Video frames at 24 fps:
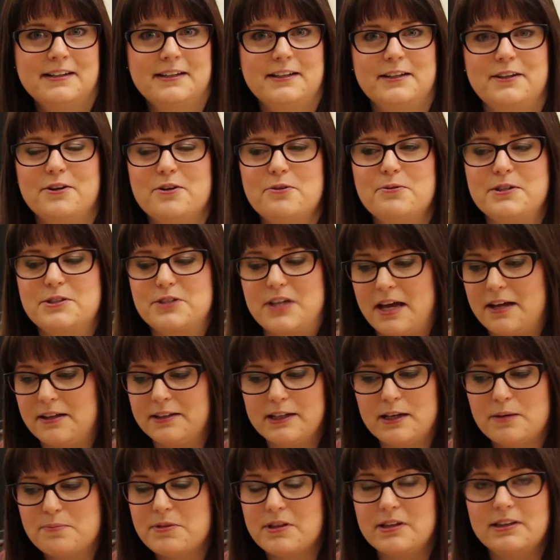you know, we
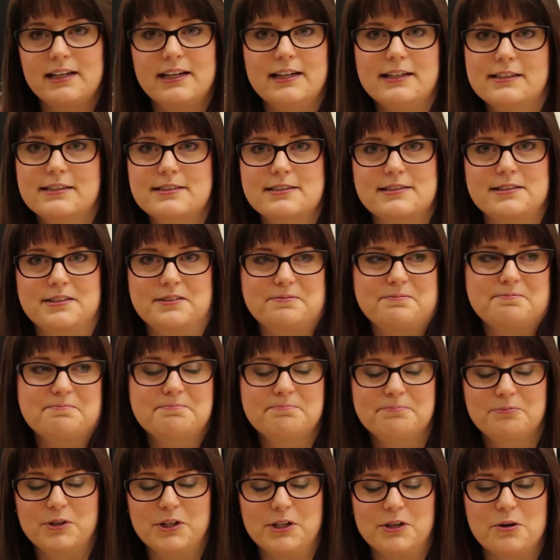tally up the likes and
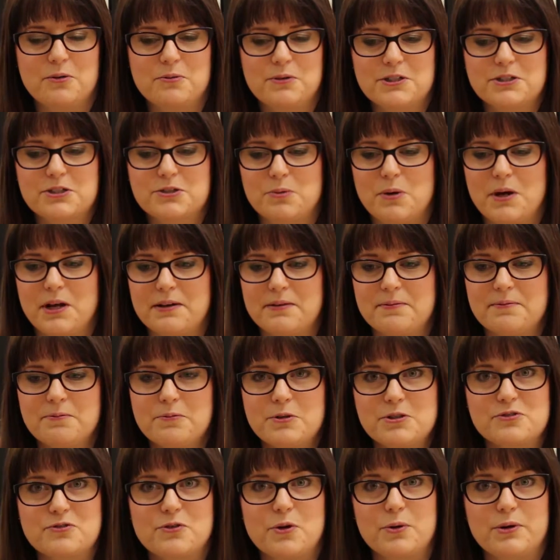we know which one
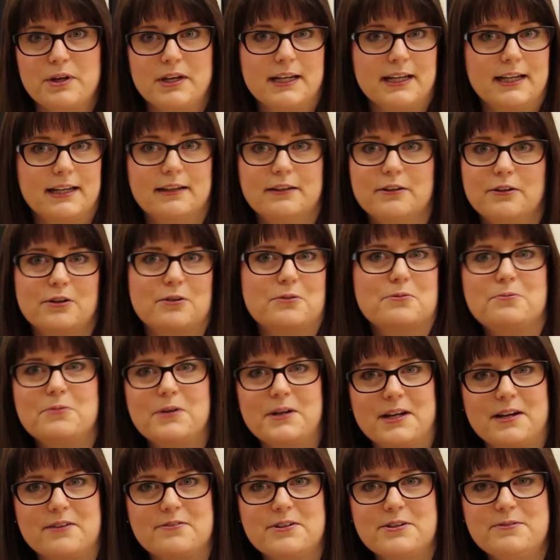was voted in or
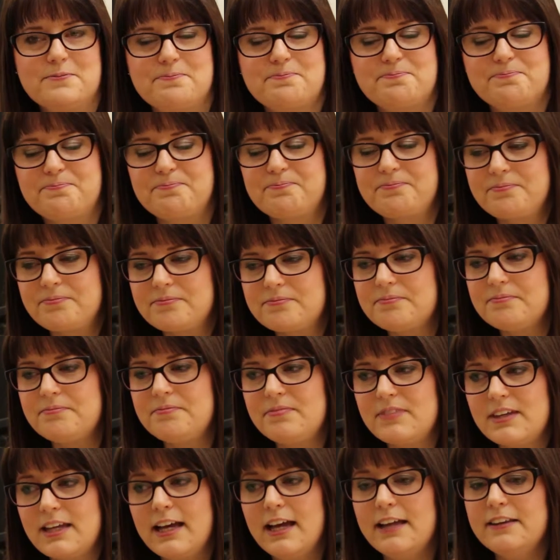whatever.
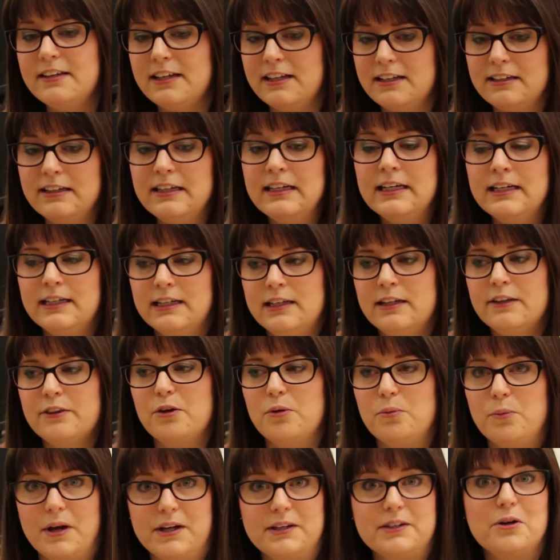And then
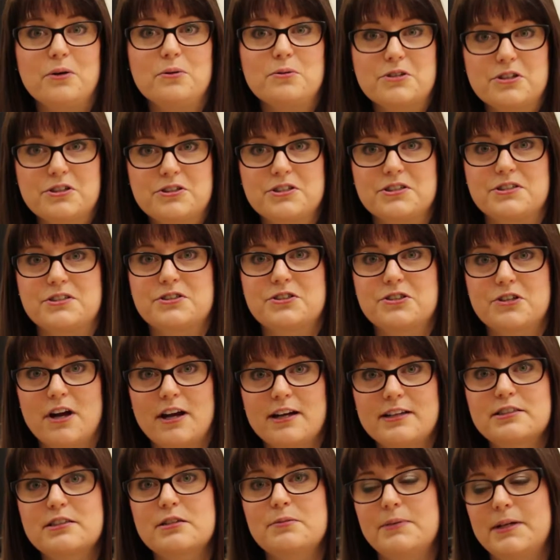the OneNote, just
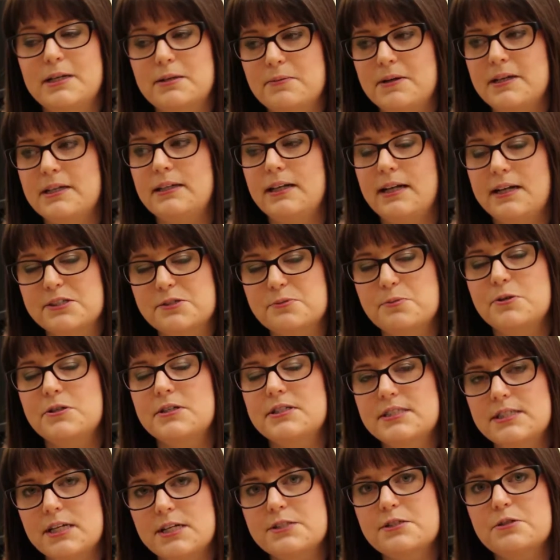trying to make my class more
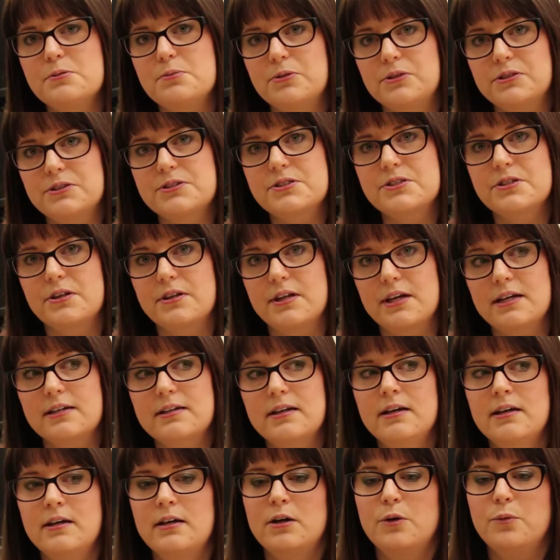accessible so
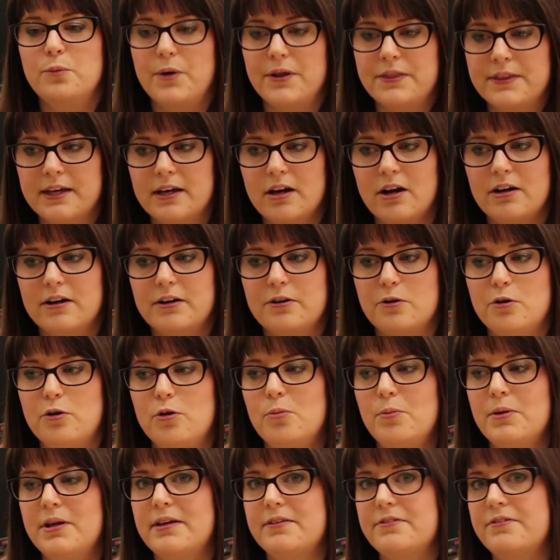that when they are at
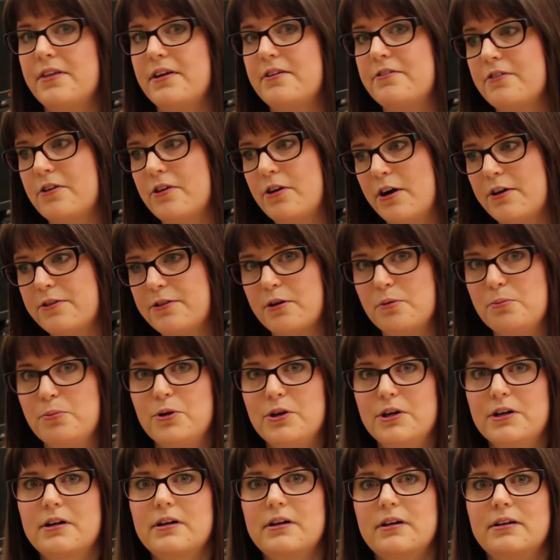home, if they forgot their
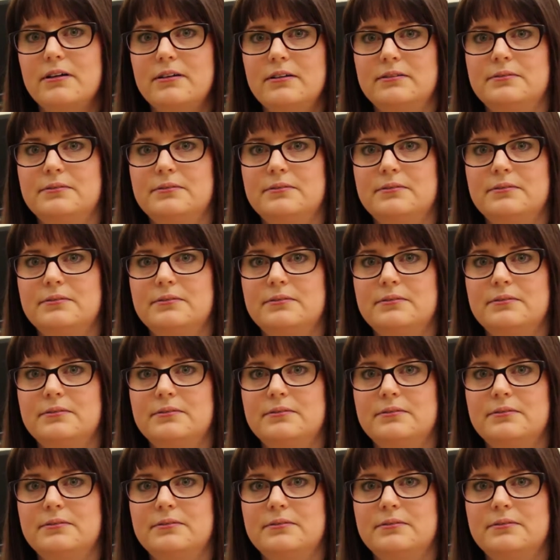book,